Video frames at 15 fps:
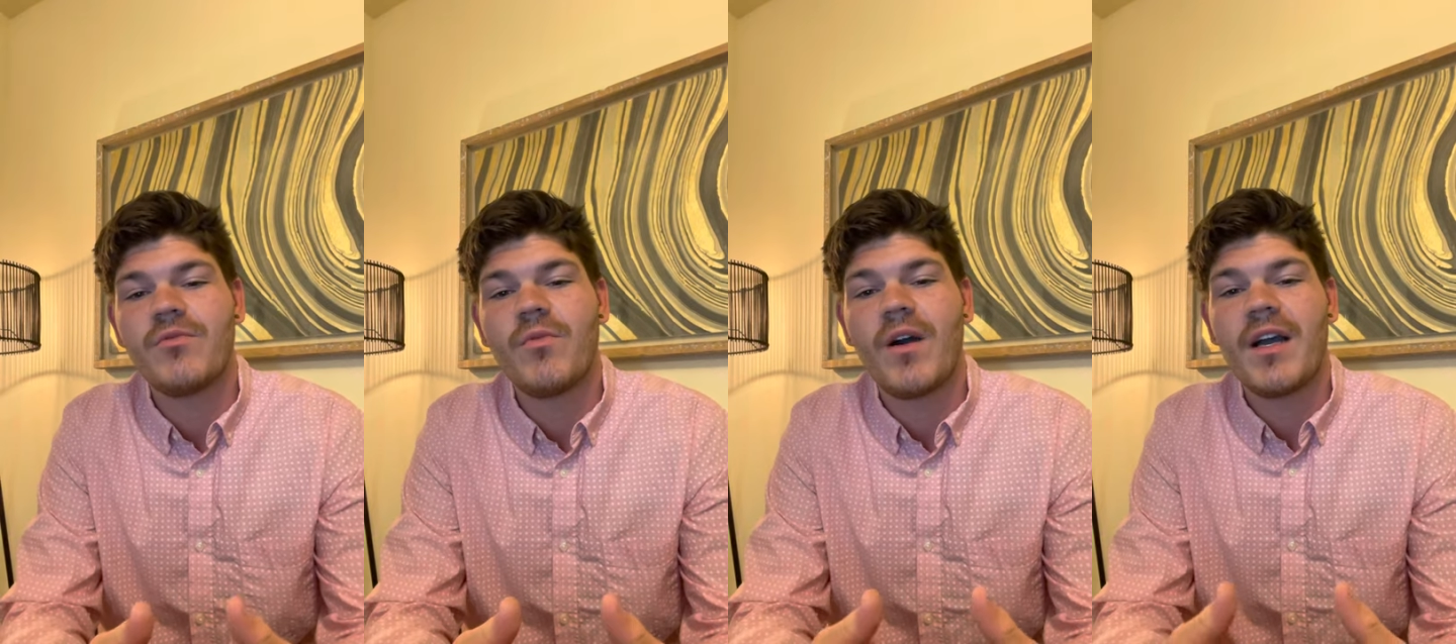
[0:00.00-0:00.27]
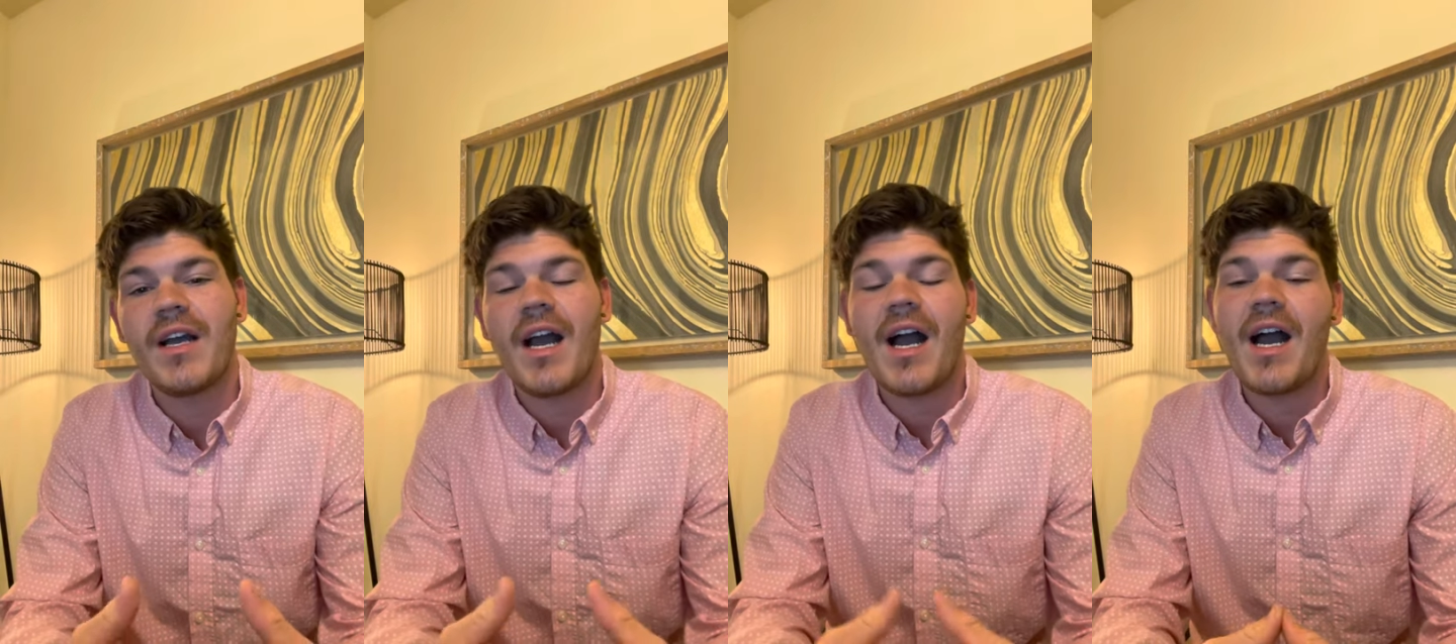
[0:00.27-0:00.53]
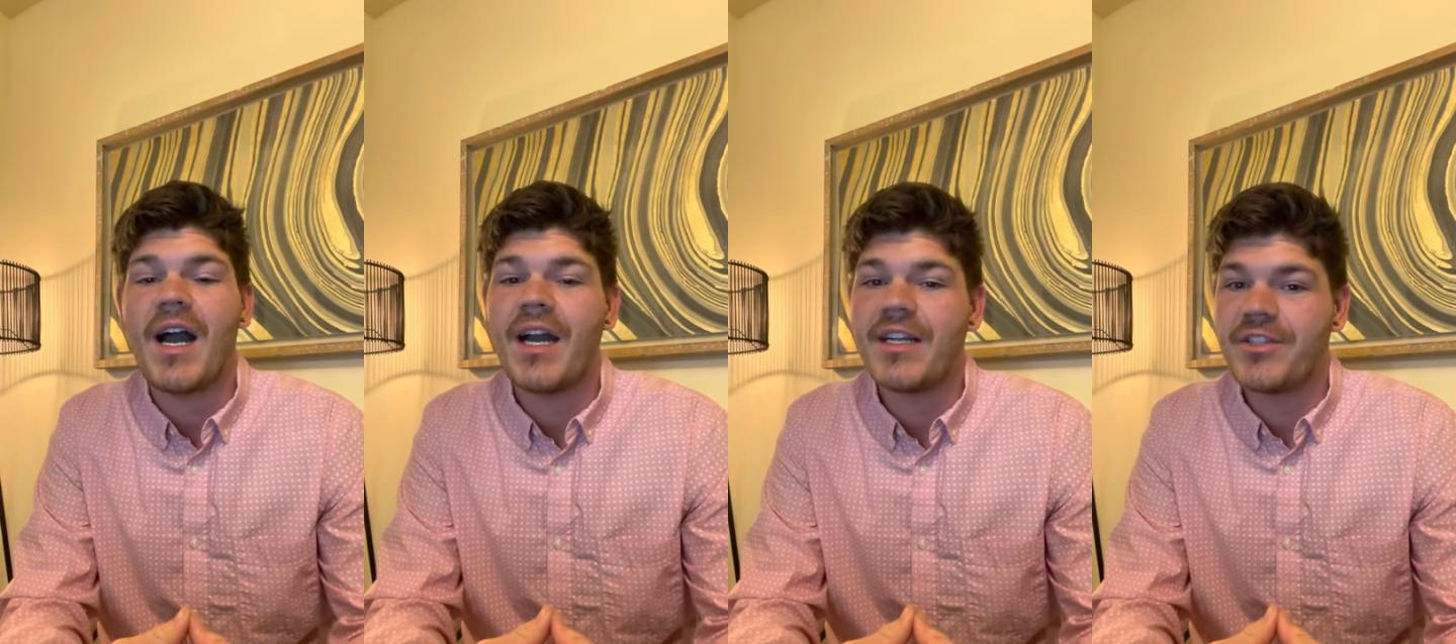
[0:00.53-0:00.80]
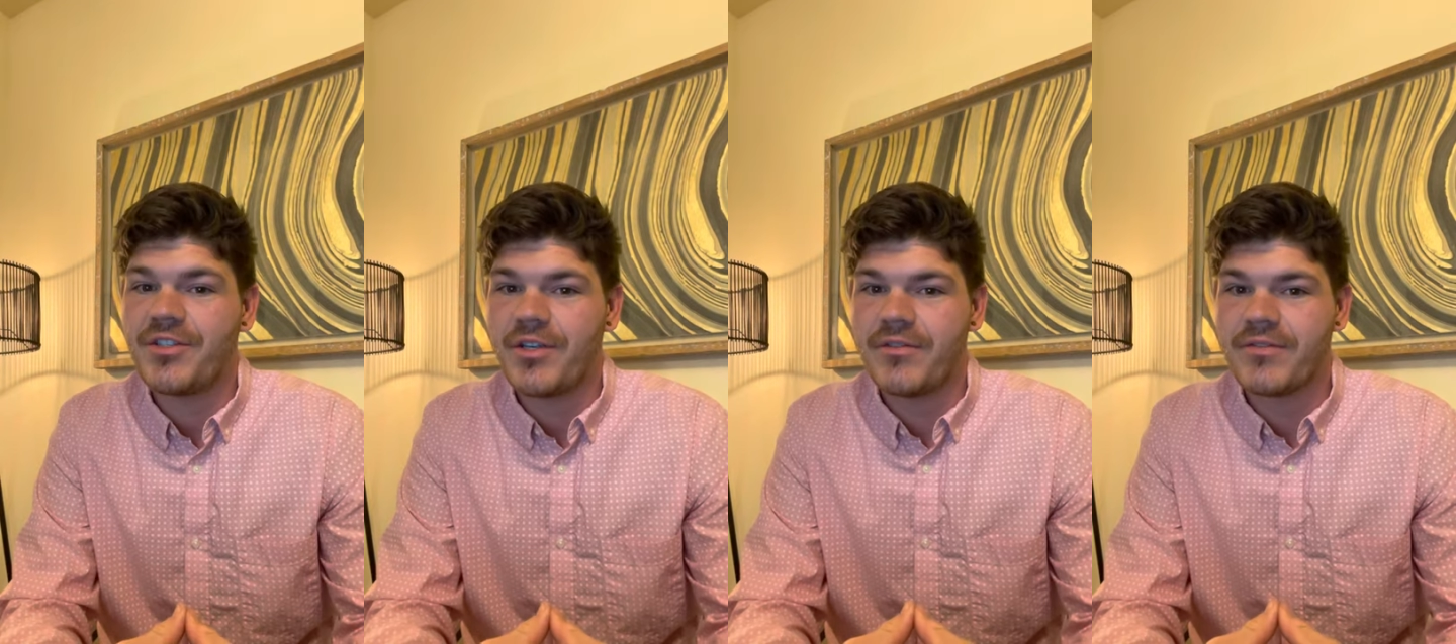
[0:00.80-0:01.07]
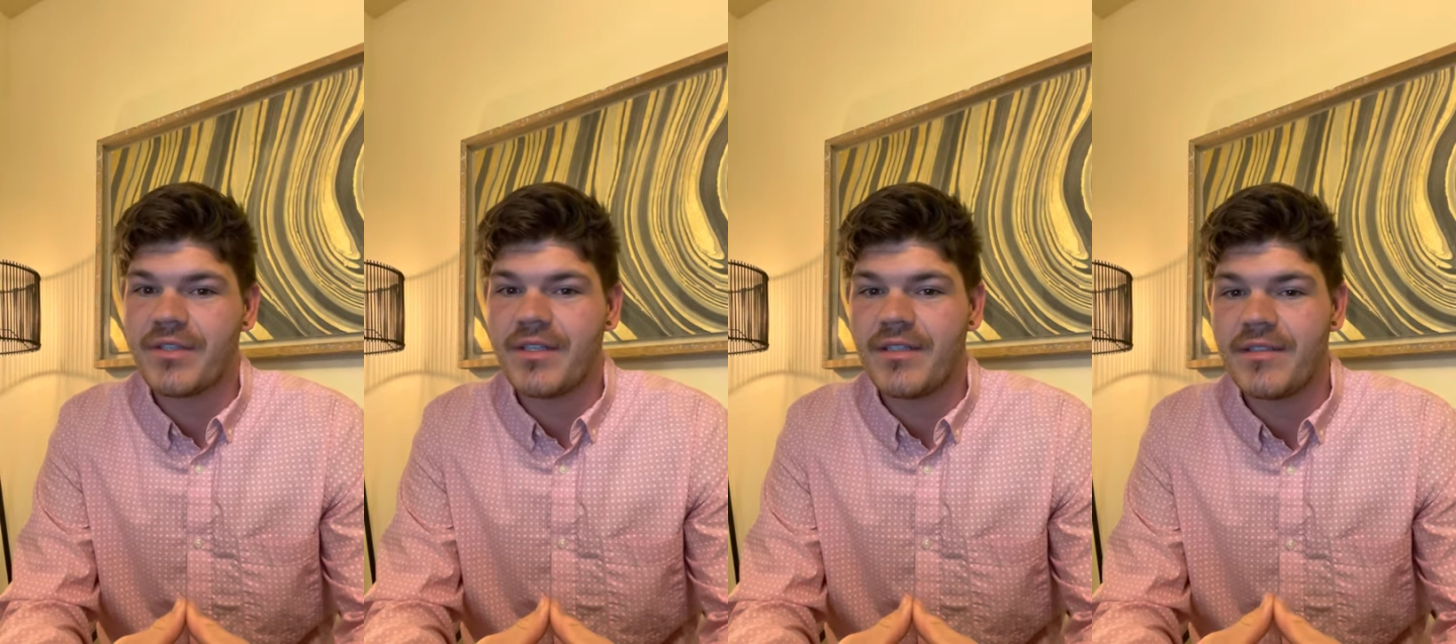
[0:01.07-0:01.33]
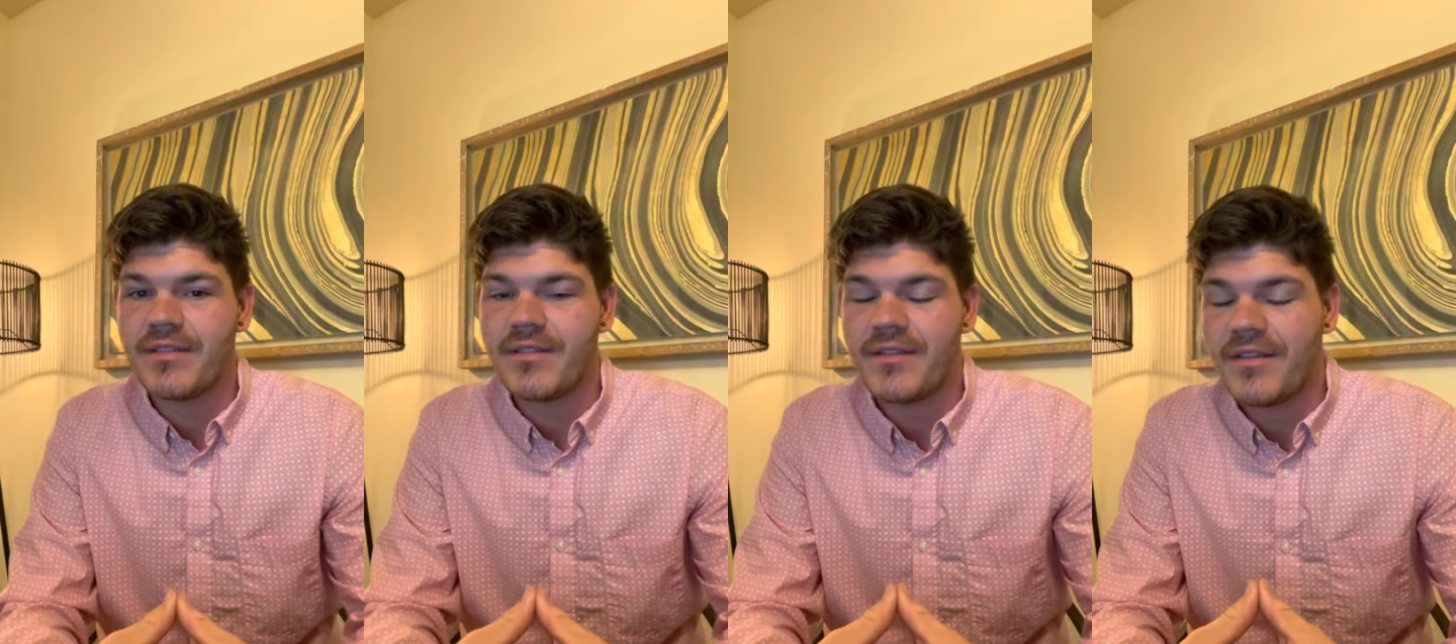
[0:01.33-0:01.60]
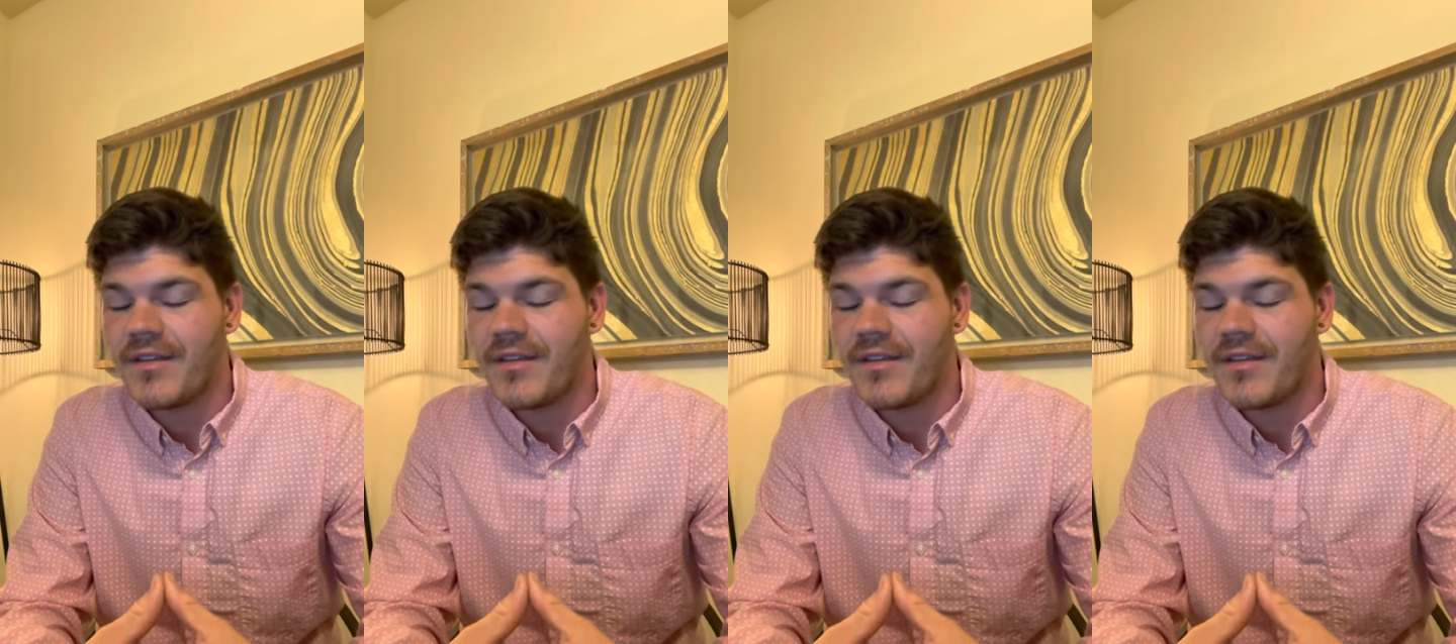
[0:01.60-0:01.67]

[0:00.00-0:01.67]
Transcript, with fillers: why I chose it.